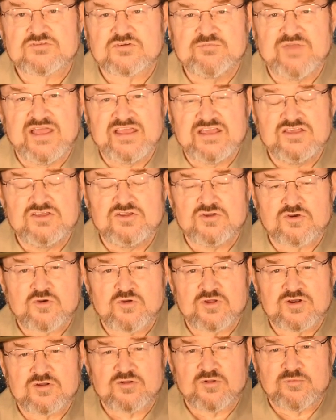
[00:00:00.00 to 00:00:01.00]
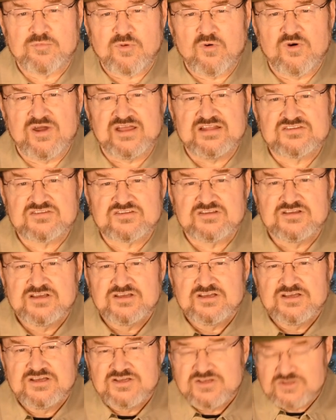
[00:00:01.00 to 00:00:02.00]
for making your critical points.
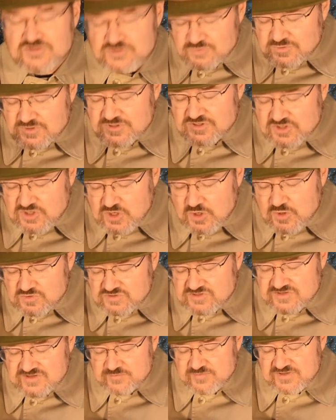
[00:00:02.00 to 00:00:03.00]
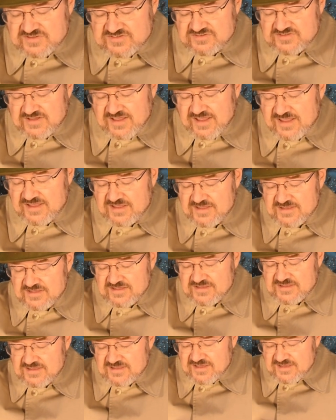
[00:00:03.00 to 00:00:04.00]
You can go to them and say,
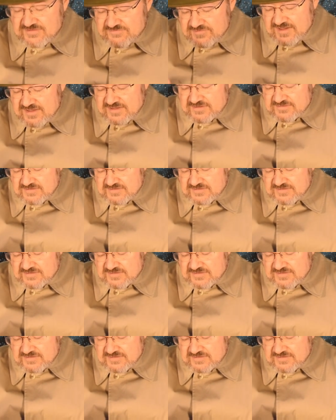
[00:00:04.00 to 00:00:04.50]
have I,